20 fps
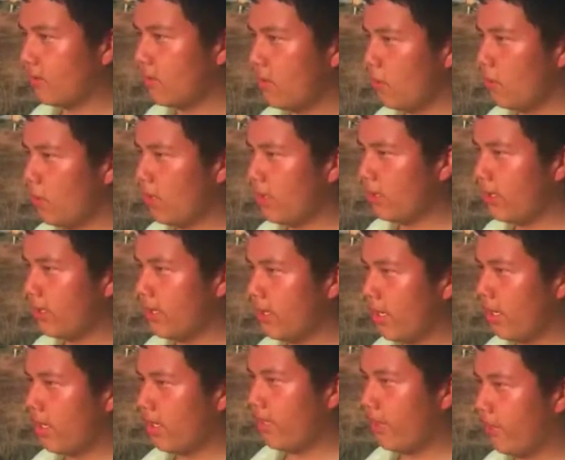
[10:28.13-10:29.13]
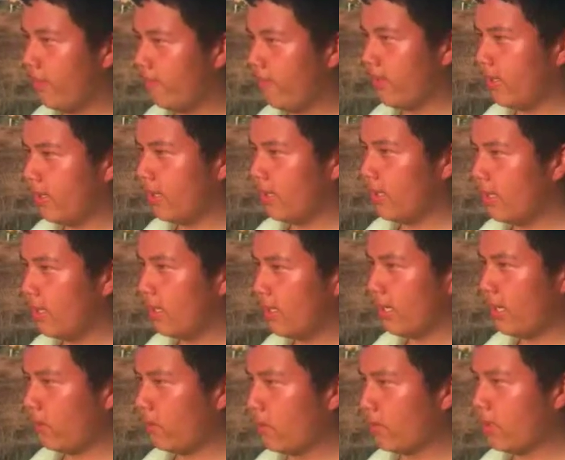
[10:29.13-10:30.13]
You would not help me, and
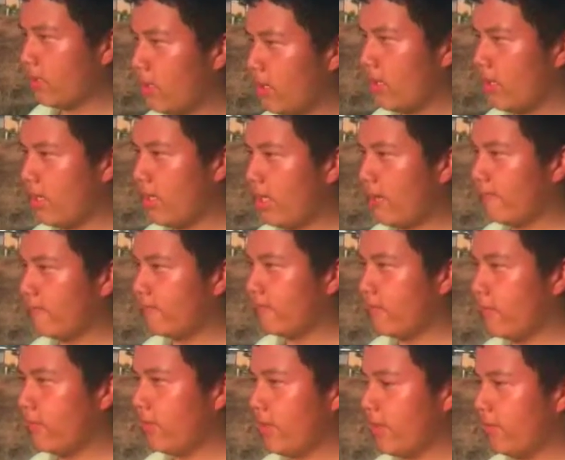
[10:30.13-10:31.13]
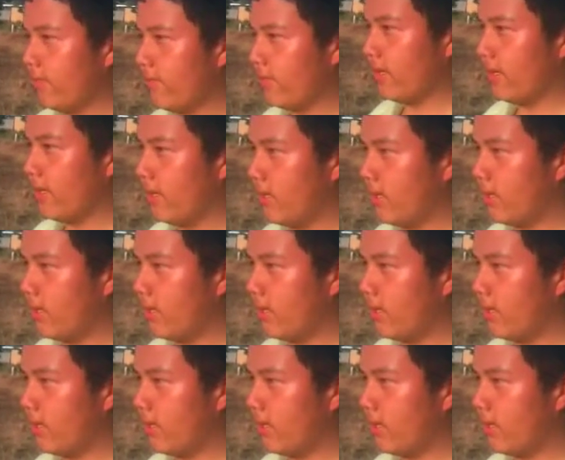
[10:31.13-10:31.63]
I will not have you help me.